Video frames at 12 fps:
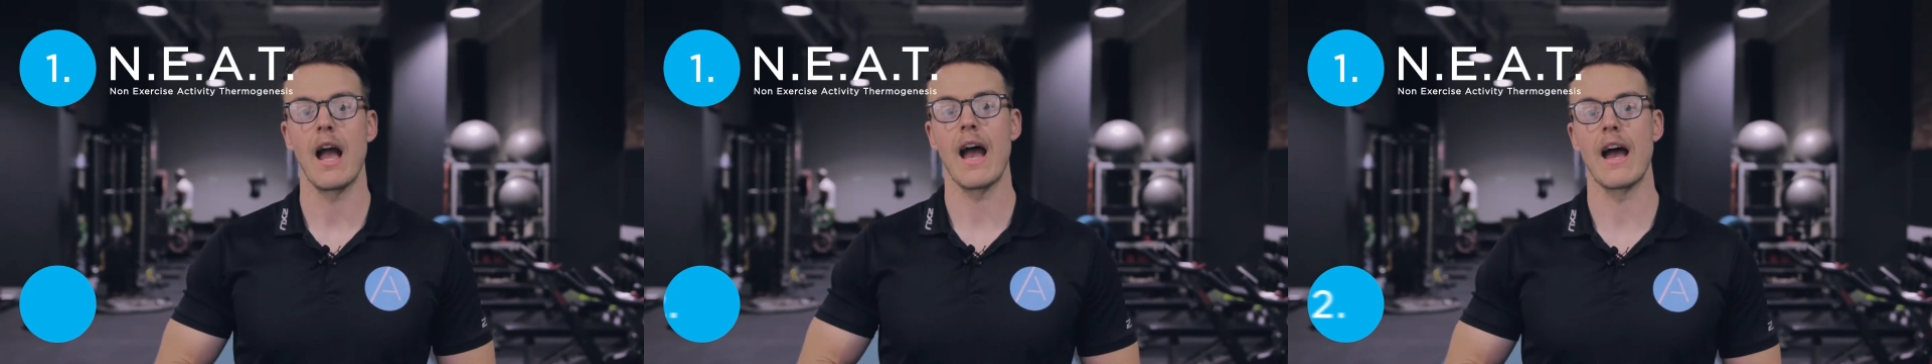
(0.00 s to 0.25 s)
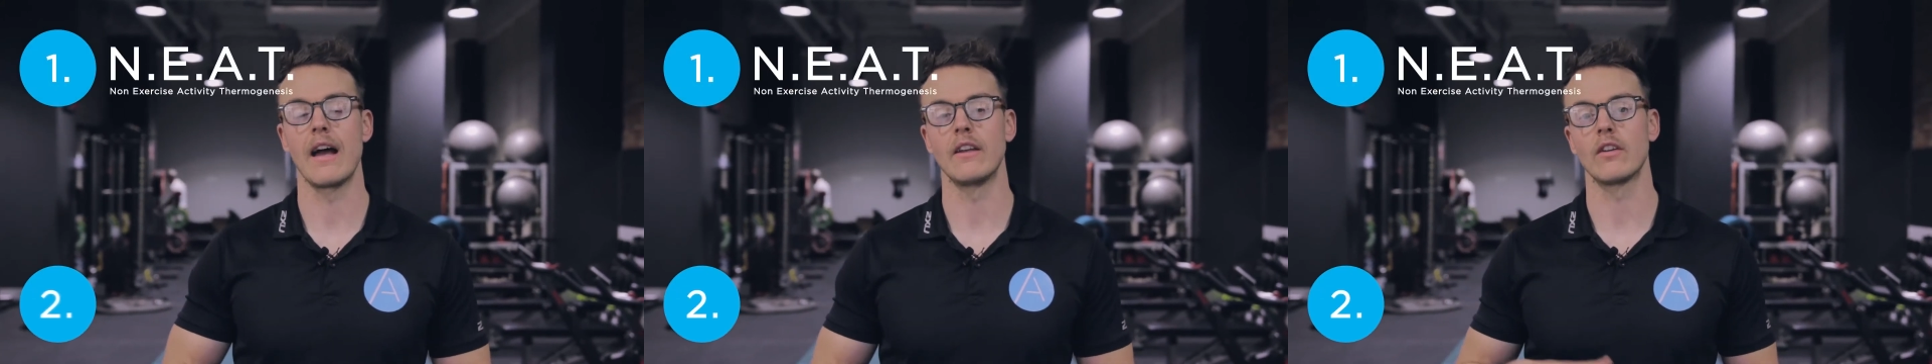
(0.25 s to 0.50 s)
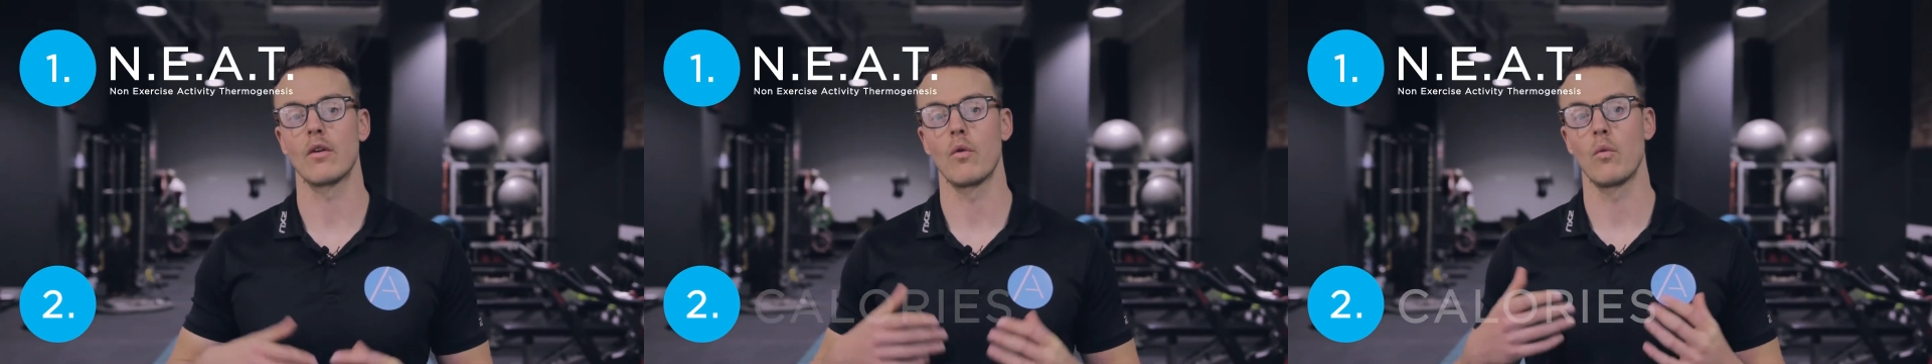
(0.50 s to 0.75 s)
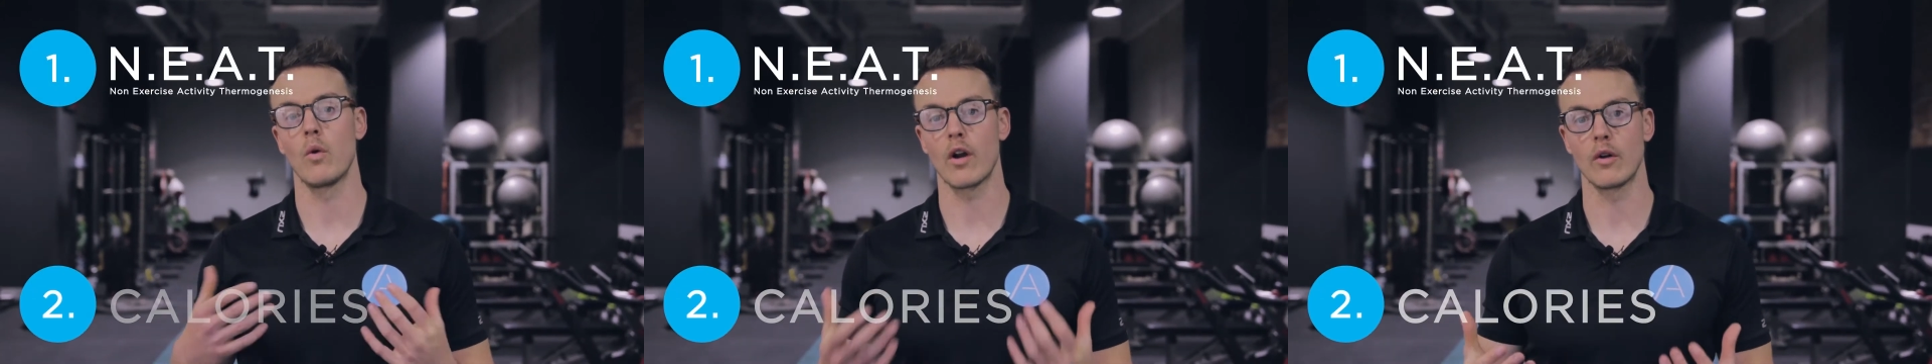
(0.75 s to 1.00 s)
And
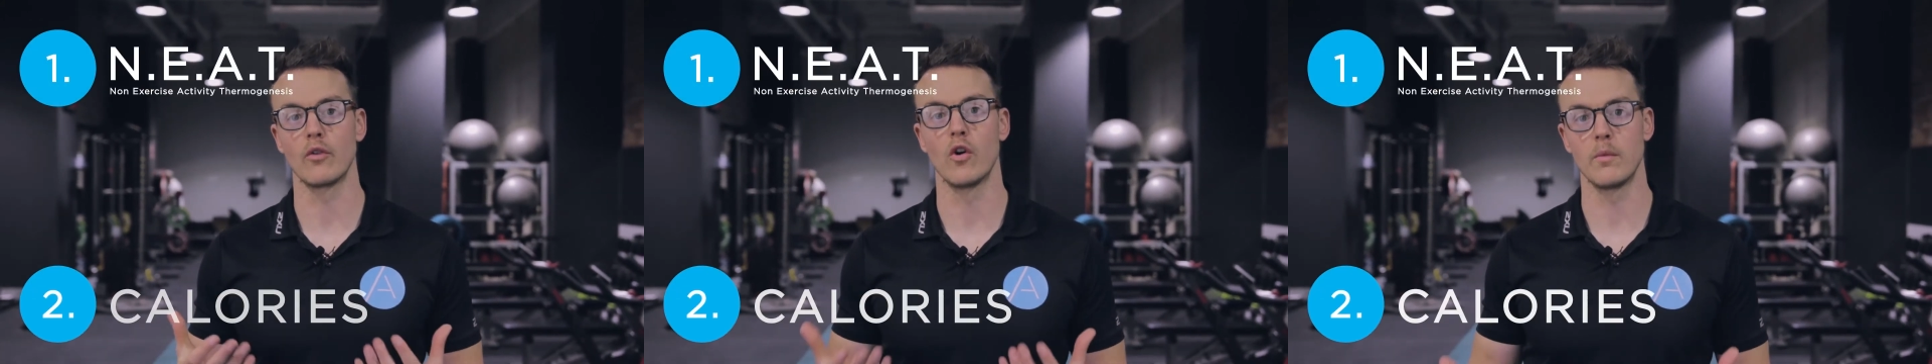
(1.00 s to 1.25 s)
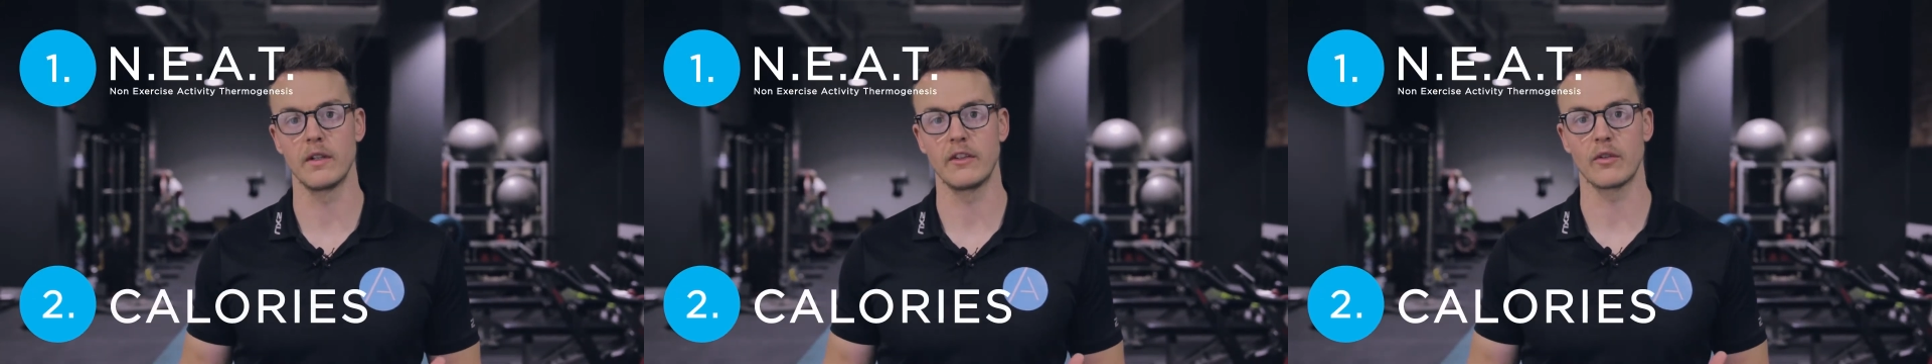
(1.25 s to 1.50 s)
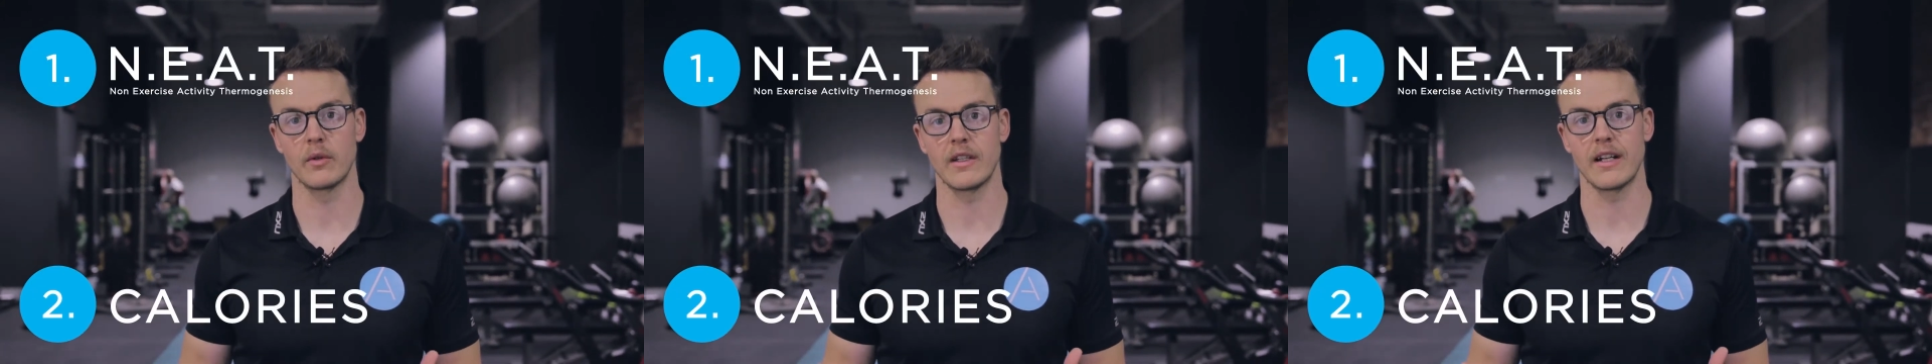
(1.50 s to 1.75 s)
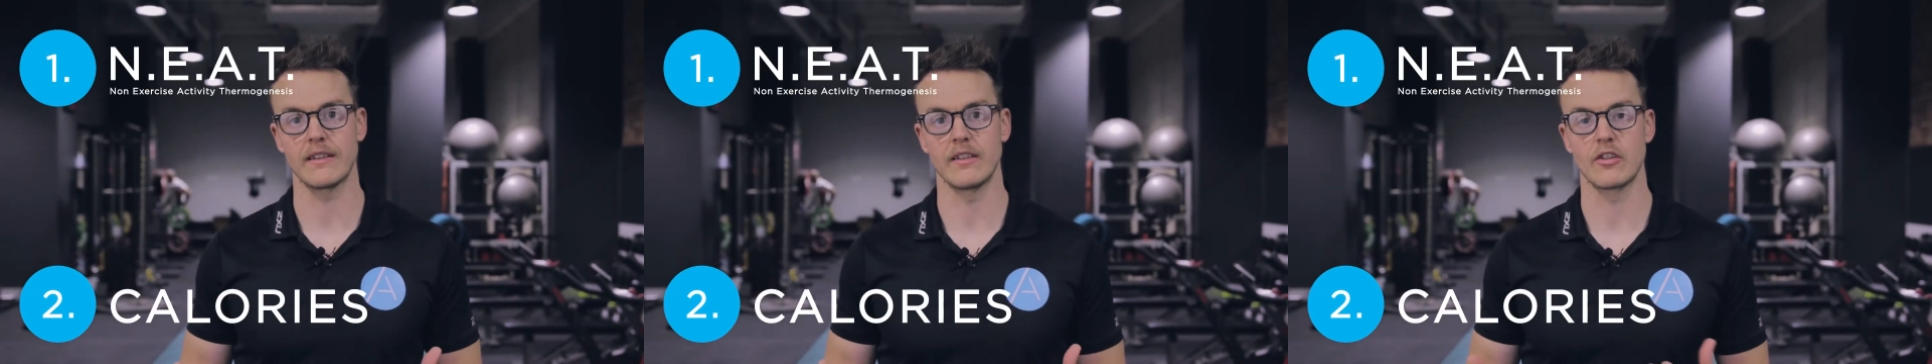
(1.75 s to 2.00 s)
what I'll normally do in
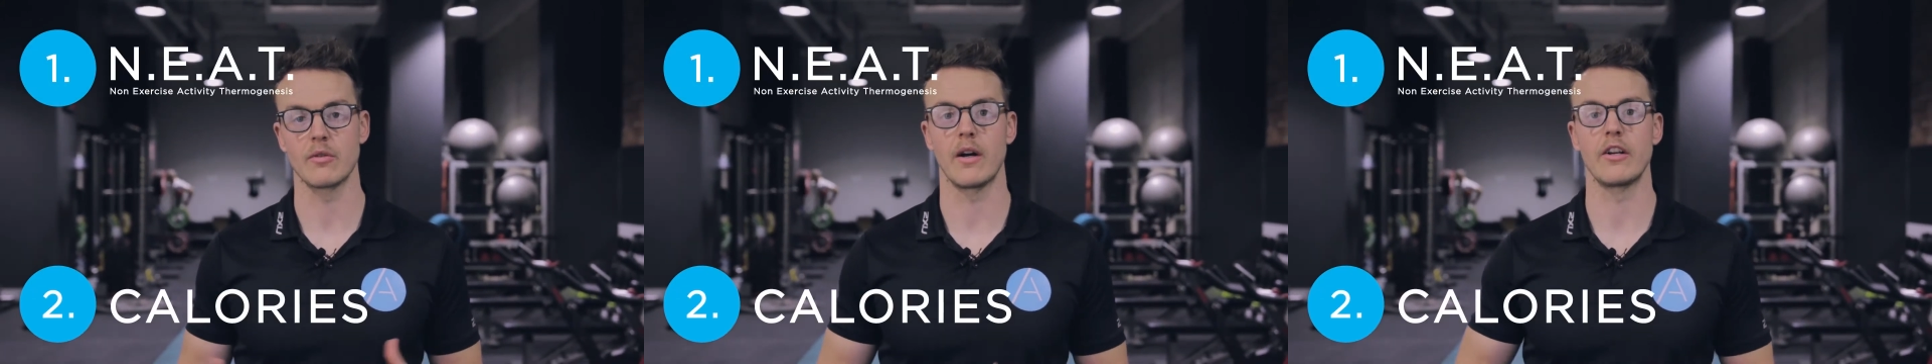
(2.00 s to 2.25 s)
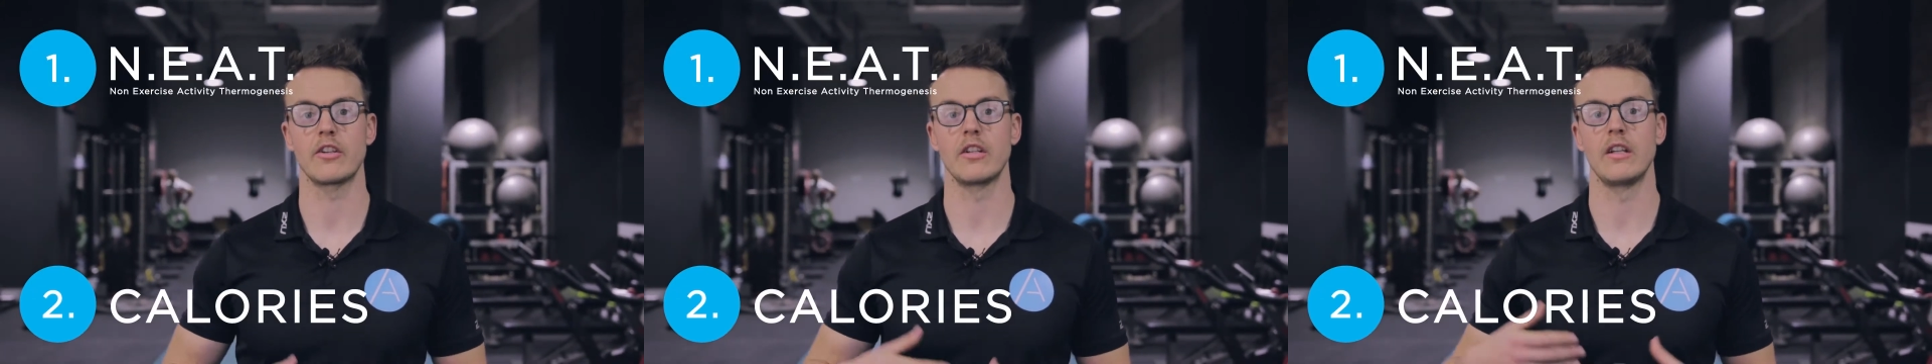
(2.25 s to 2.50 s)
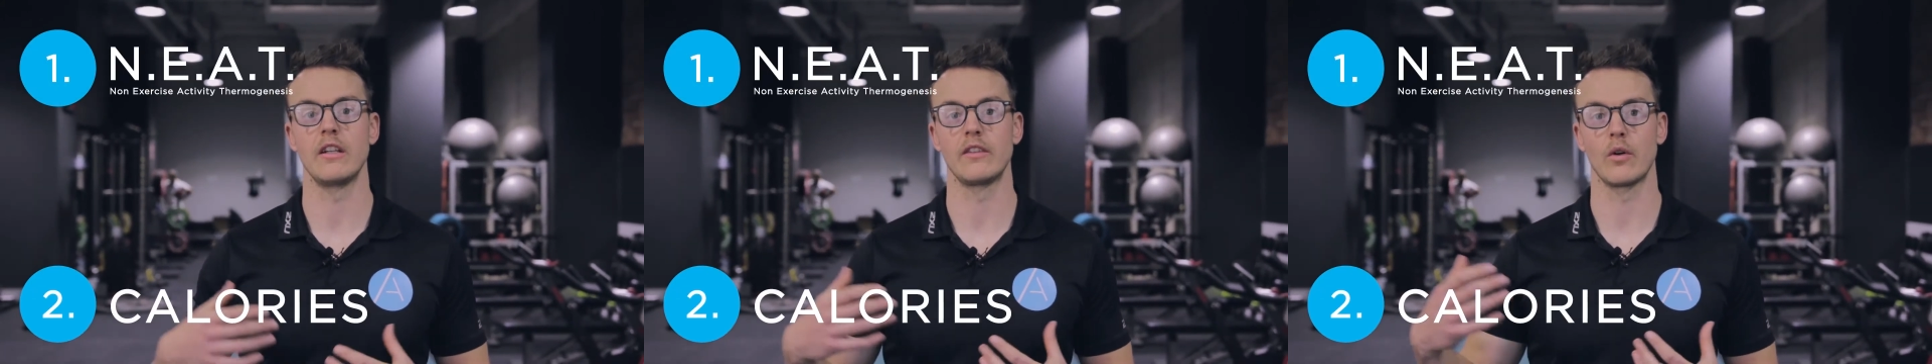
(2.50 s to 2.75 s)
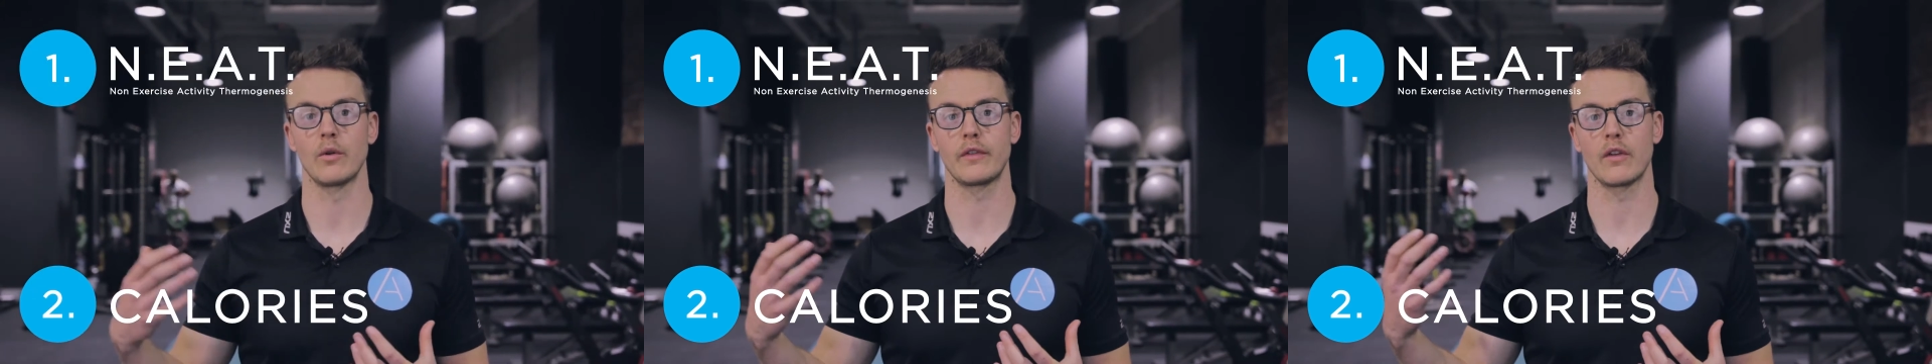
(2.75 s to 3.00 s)
that situation
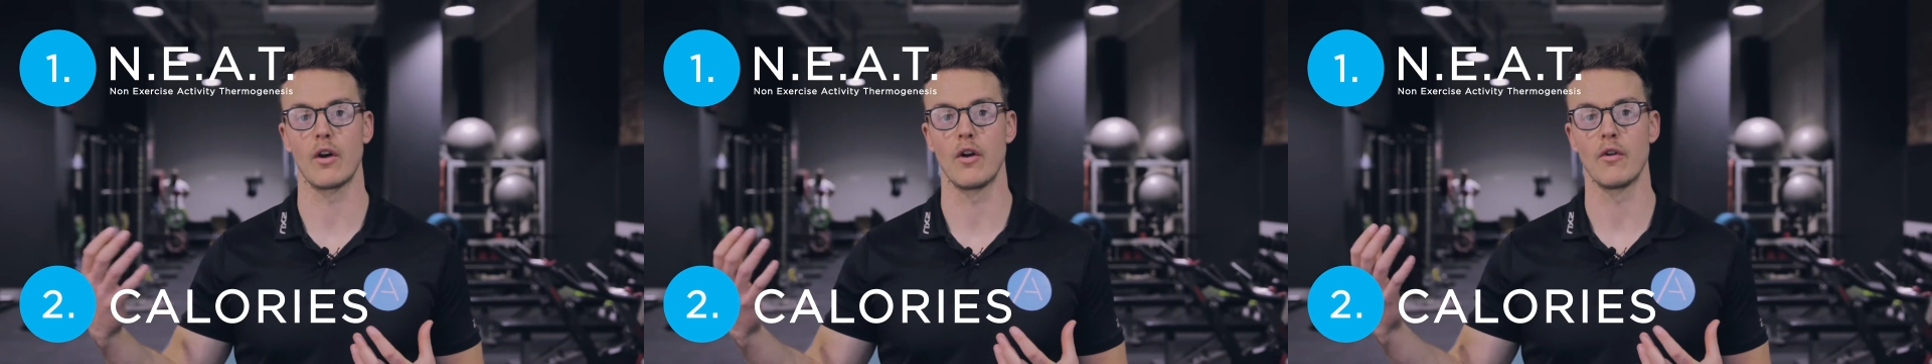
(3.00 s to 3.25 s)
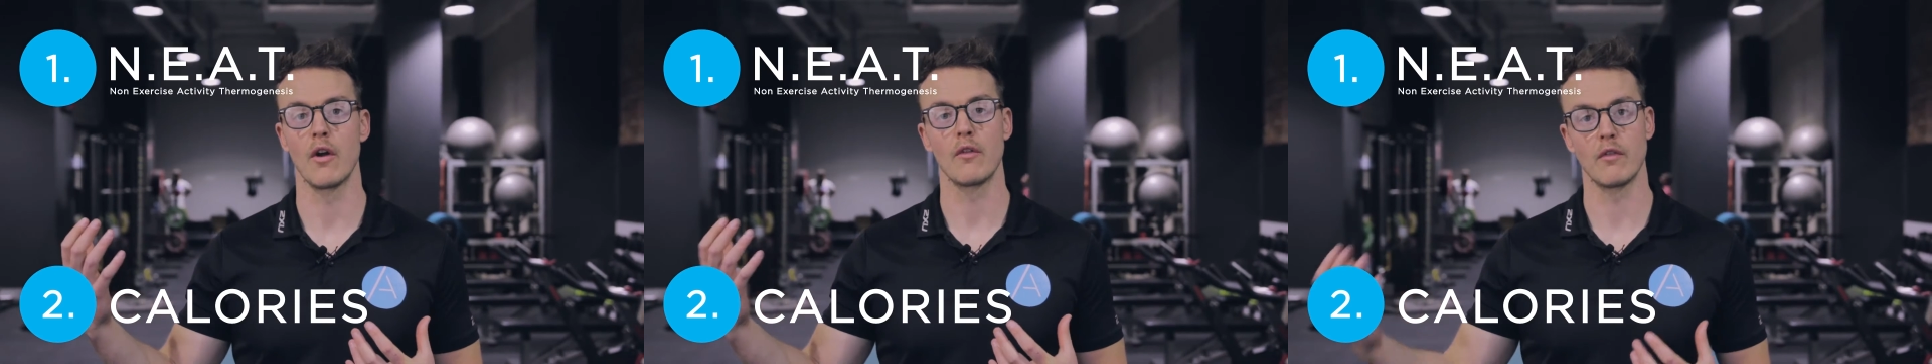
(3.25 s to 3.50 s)
is also